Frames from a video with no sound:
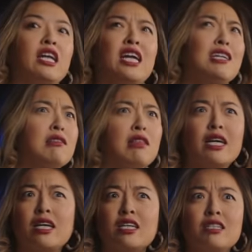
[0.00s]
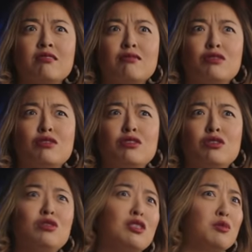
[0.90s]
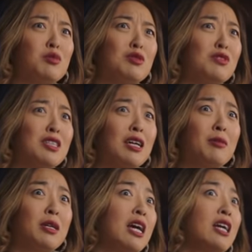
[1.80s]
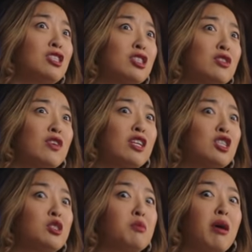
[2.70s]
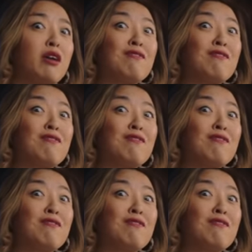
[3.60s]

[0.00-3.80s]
and I didn't think I could do this movie. I mean, I had just finished my